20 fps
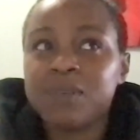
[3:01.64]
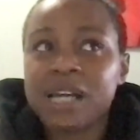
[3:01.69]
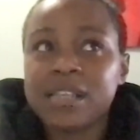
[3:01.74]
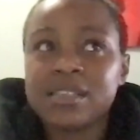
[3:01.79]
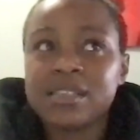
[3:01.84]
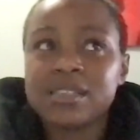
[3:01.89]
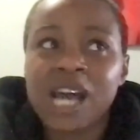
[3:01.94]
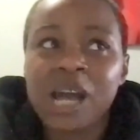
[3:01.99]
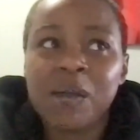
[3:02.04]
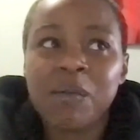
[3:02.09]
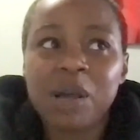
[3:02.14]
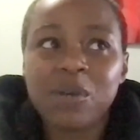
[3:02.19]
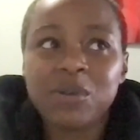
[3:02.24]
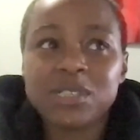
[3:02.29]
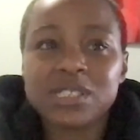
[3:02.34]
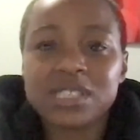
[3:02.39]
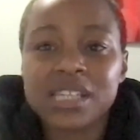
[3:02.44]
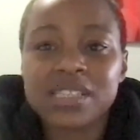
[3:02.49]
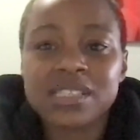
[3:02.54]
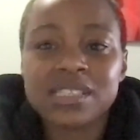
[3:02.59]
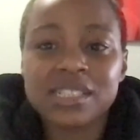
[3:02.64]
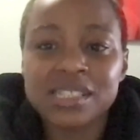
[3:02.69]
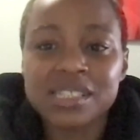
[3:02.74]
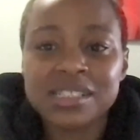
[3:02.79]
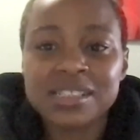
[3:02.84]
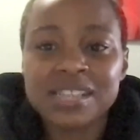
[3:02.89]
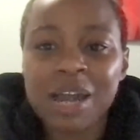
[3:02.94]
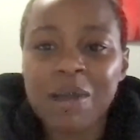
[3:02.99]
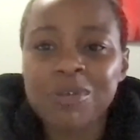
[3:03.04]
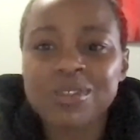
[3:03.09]
by the time I was
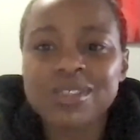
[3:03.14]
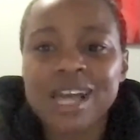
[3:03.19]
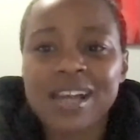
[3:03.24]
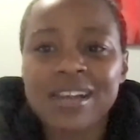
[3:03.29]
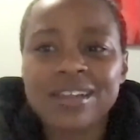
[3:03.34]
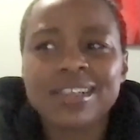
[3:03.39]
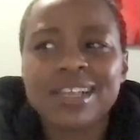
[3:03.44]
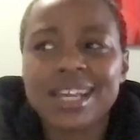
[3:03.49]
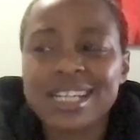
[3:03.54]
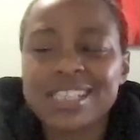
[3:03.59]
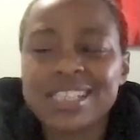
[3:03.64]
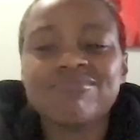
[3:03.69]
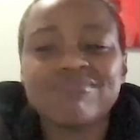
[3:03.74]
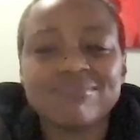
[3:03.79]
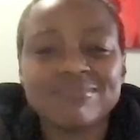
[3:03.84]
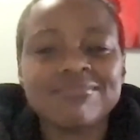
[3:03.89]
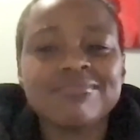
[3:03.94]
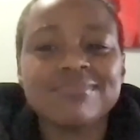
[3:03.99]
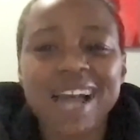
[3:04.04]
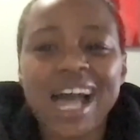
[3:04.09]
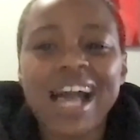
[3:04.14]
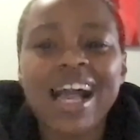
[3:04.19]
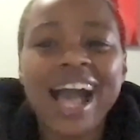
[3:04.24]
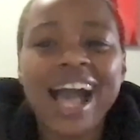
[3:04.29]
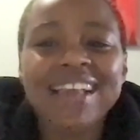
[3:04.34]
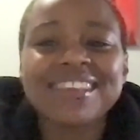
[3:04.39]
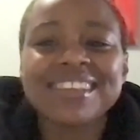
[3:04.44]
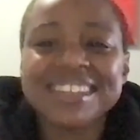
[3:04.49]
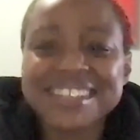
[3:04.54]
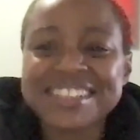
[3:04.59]
18, I was kind of like, I
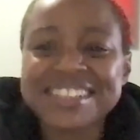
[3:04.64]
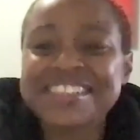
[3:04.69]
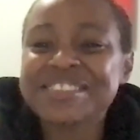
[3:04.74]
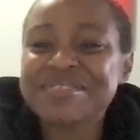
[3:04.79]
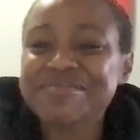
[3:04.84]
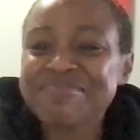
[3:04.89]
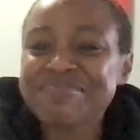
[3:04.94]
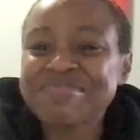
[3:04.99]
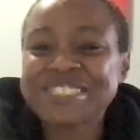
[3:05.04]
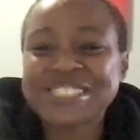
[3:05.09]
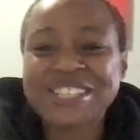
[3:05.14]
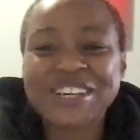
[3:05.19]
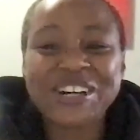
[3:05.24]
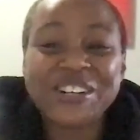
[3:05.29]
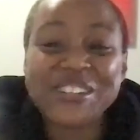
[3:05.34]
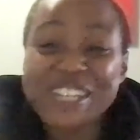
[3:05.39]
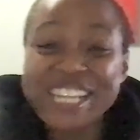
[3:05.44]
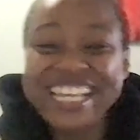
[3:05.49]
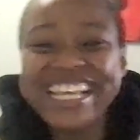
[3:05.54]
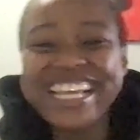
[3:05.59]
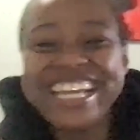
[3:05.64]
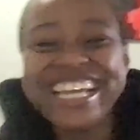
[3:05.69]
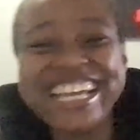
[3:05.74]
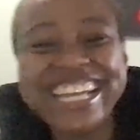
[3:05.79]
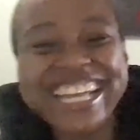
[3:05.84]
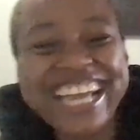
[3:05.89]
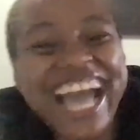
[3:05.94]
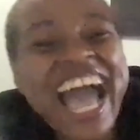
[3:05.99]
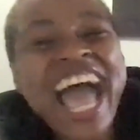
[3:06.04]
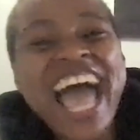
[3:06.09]
got this. So
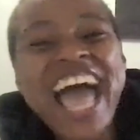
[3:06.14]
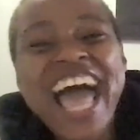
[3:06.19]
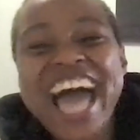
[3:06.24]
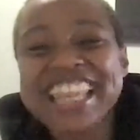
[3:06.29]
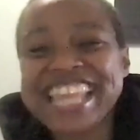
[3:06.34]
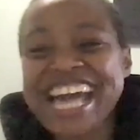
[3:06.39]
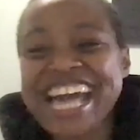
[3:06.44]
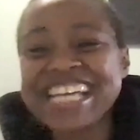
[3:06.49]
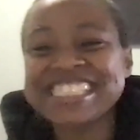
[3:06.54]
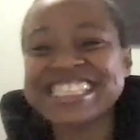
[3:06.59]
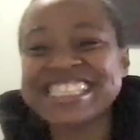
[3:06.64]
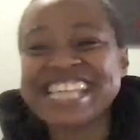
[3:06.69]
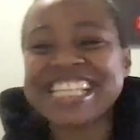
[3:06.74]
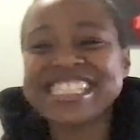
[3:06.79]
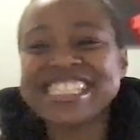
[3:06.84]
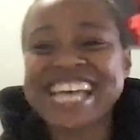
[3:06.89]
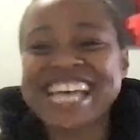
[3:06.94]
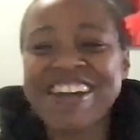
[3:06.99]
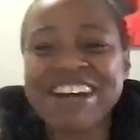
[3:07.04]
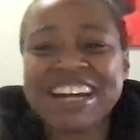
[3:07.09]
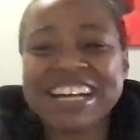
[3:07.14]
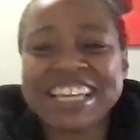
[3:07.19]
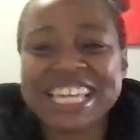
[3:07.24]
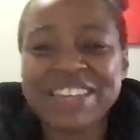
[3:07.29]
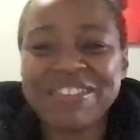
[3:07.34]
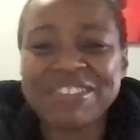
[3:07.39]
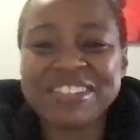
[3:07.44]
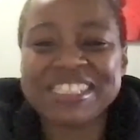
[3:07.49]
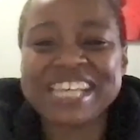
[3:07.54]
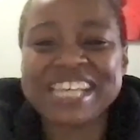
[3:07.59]
that's how I
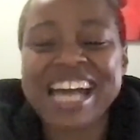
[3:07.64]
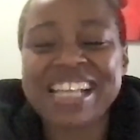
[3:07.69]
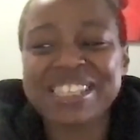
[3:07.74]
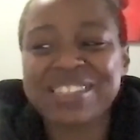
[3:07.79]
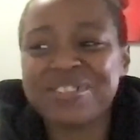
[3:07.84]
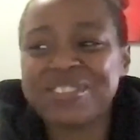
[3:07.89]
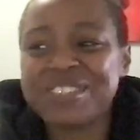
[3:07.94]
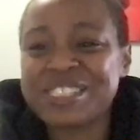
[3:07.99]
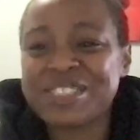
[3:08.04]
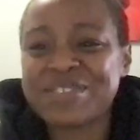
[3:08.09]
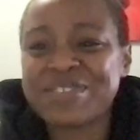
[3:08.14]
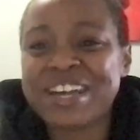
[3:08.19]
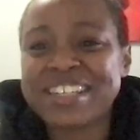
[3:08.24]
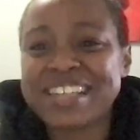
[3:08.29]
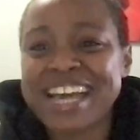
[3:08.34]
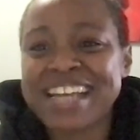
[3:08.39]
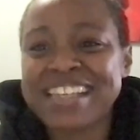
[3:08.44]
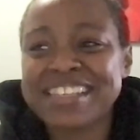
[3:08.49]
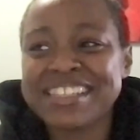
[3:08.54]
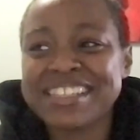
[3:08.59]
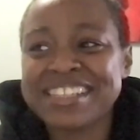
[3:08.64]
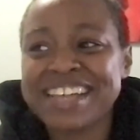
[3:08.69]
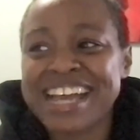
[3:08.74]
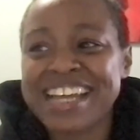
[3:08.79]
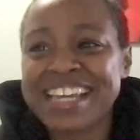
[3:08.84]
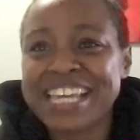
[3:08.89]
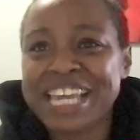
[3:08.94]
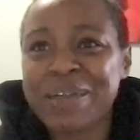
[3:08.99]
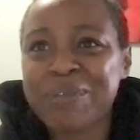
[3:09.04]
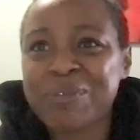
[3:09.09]
came into activism. I think
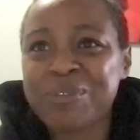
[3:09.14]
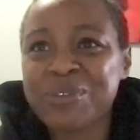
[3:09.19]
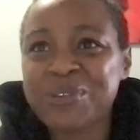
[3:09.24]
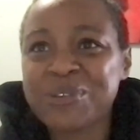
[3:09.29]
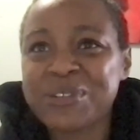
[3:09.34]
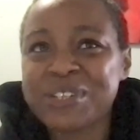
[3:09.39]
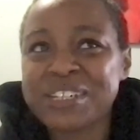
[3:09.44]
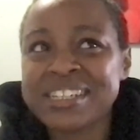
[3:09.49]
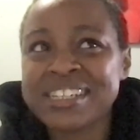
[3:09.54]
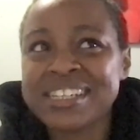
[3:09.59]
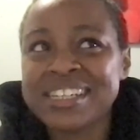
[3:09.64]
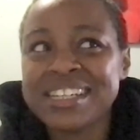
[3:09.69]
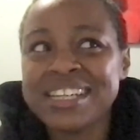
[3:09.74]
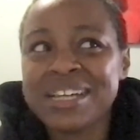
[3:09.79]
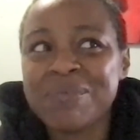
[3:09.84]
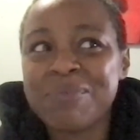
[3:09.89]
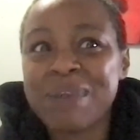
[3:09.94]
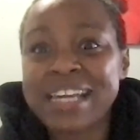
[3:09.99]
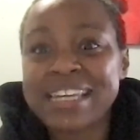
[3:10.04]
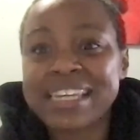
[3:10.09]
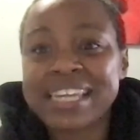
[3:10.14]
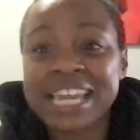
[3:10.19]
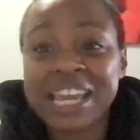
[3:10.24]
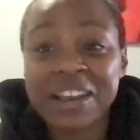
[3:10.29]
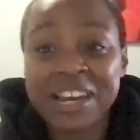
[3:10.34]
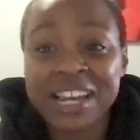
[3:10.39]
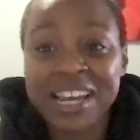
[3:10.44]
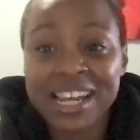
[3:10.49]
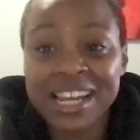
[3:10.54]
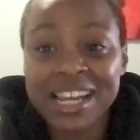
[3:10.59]
I came through it by
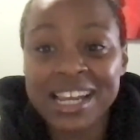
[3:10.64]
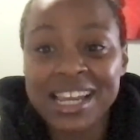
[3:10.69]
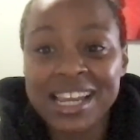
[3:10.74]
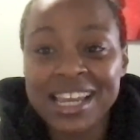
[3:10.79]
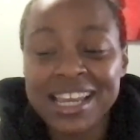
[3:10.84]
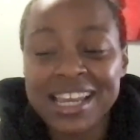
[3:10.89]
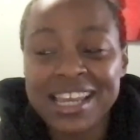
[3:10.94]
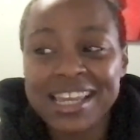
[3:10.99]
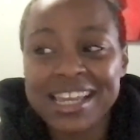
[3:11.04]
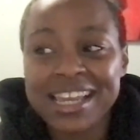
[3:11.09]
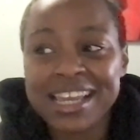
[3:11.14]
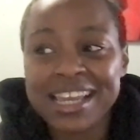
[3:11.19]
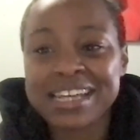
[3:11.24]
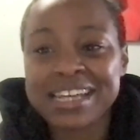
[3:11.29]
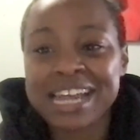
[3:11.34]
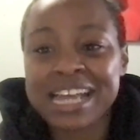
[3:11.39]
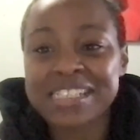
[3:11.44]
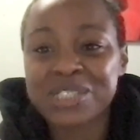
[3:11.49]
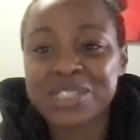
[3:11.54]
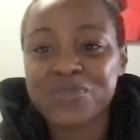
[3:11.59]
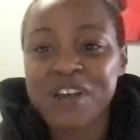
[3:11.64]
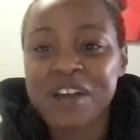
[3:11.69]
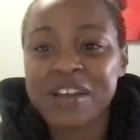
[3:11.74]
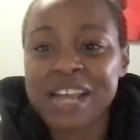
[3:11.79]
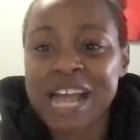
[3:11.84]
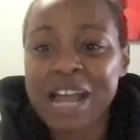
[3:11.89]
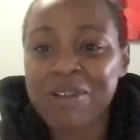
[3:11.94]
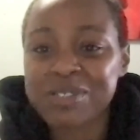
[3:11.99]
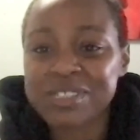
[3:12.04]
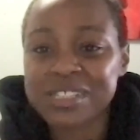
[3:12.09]
caring. And then I just found
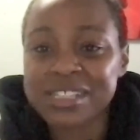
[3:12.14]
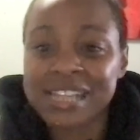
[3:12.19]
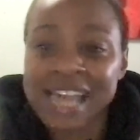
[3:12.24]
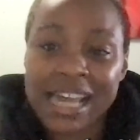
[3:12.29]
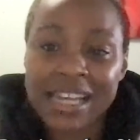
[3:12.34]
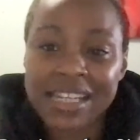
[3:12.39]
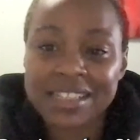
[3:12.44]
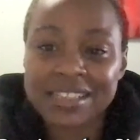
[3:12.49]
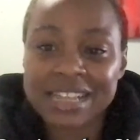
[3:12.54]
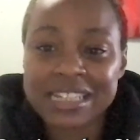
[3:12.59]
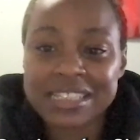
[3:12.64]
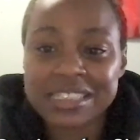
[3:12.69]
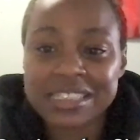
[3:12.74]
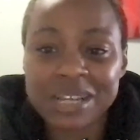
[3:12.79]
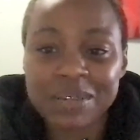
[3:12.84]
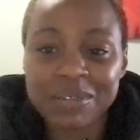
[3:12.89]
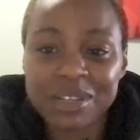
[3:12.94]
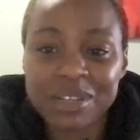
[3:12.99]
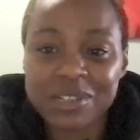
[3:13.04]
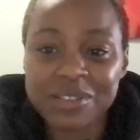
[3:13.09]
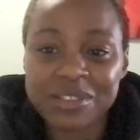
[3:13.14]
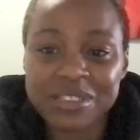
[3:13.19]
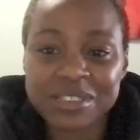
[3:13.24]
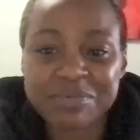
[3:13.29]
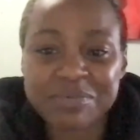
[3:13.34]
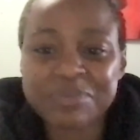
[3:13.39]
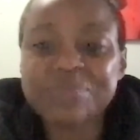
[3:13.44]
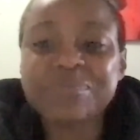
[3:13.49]
out I was good at it and I just kept on going.